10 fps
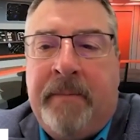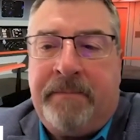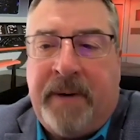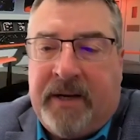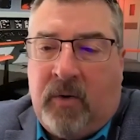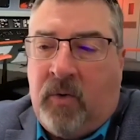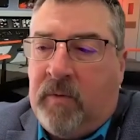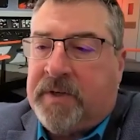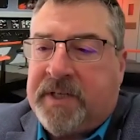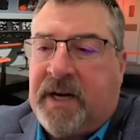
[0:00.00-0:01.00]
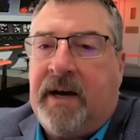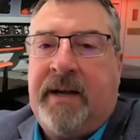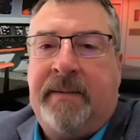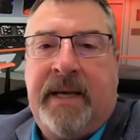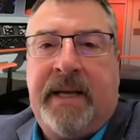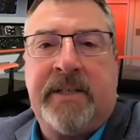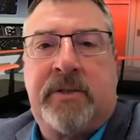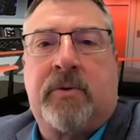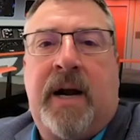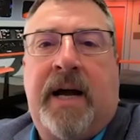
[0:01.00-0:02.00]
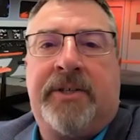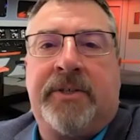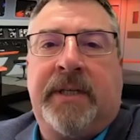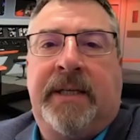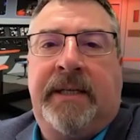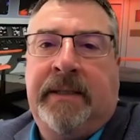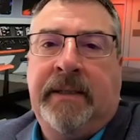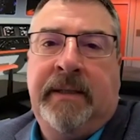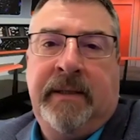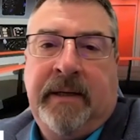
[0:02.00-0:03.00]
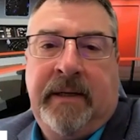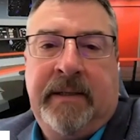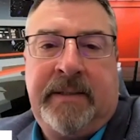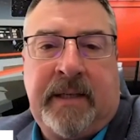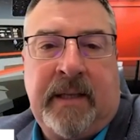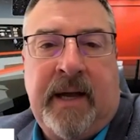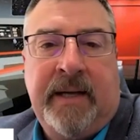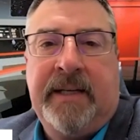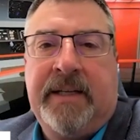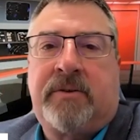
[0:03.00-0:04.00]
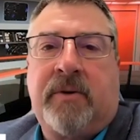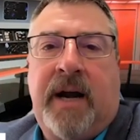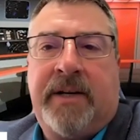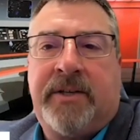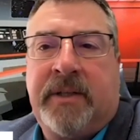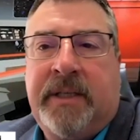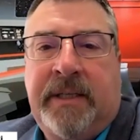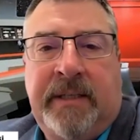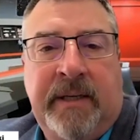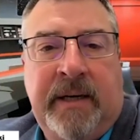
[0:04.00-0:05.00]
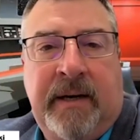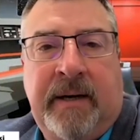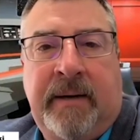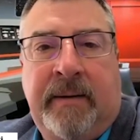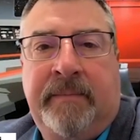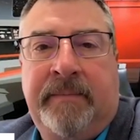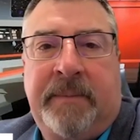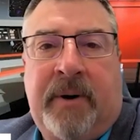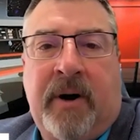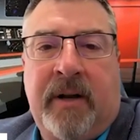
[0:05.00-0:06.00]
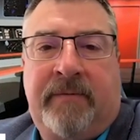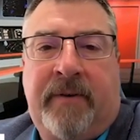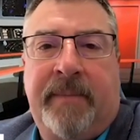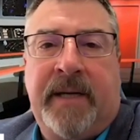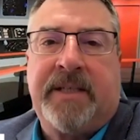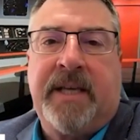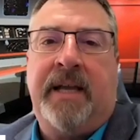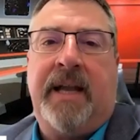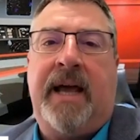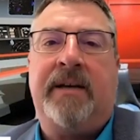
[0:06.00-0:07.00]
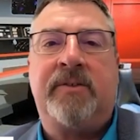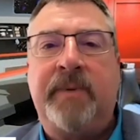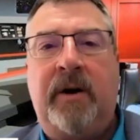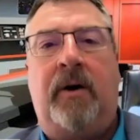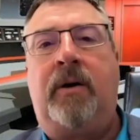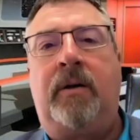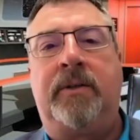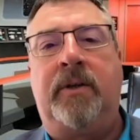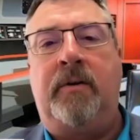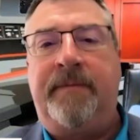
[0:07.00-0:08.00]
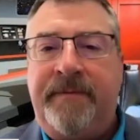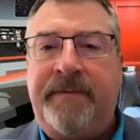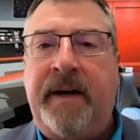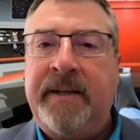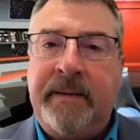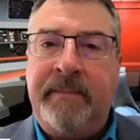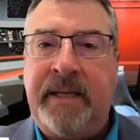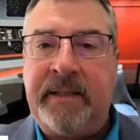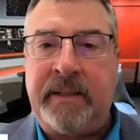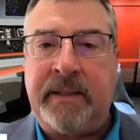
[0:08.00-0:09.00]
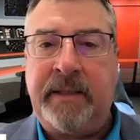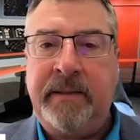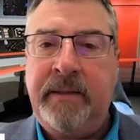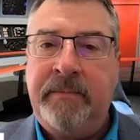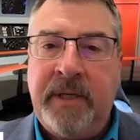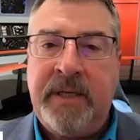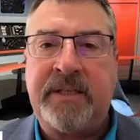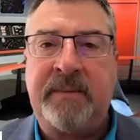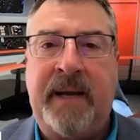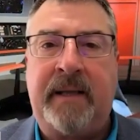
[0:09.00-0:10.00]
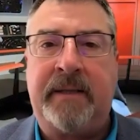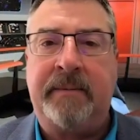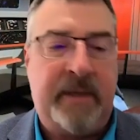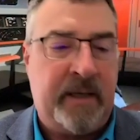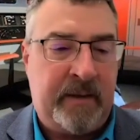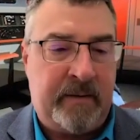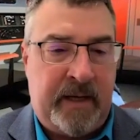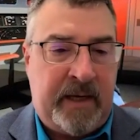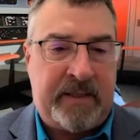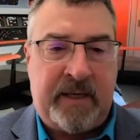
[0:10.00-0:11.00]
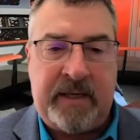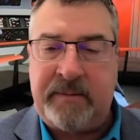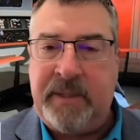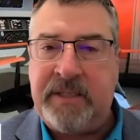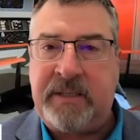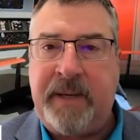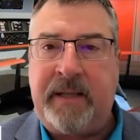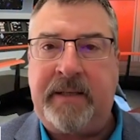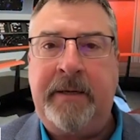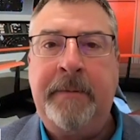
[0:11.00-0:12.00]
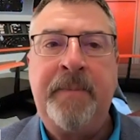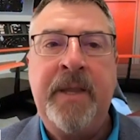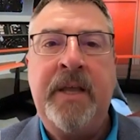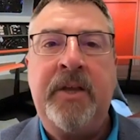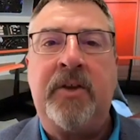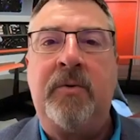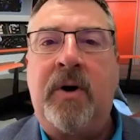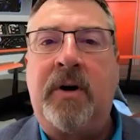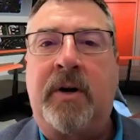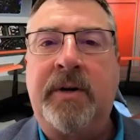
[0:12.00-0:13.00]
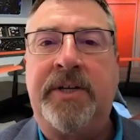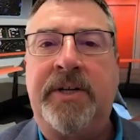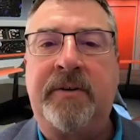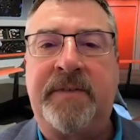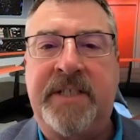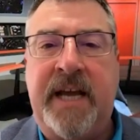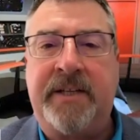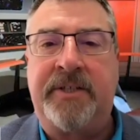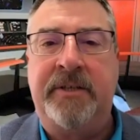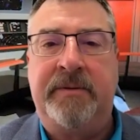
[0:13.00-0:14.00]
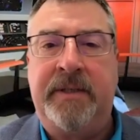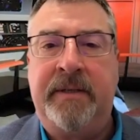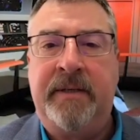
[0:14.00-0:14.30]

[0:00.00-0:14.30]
But over time, that has gradually uh, declined. It has gradually um, departed from us. And as we all know, fundamentally, municipality uh, as, as a municipality, you are a creature of statute.